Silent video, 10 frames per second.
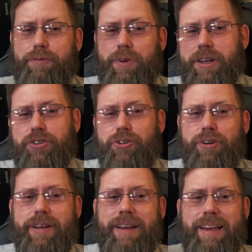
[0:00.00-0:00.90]
a Philly
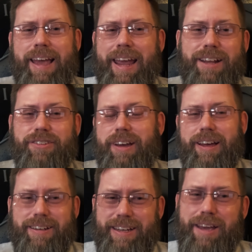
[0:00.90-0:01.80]
jury hands
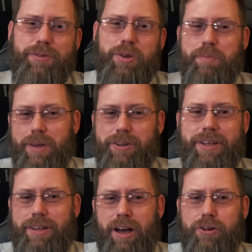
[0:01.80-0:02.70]
$11
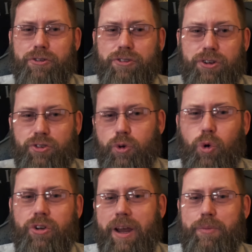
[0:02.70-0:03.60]
million to
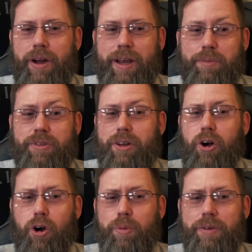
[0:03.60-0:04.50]
George Abrahams, an
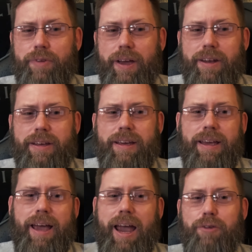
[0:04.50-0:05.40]
Army vet,
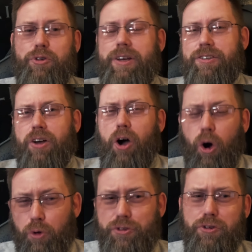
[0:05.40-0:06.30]
after his
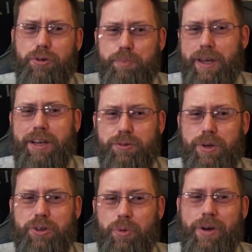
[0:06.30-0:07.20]
holstered
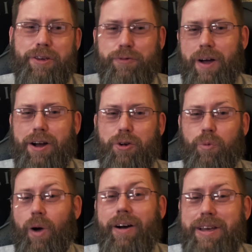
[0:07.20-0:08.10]
P320
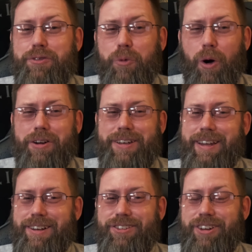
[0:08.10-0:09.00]
fired while he was walking
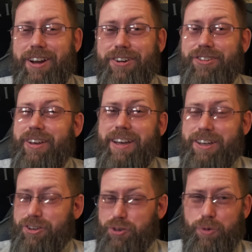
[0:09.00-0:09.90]
downstairs,
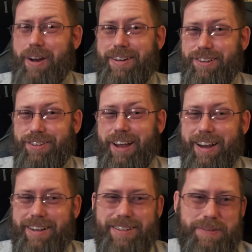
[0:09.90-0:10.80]
shredding his leg.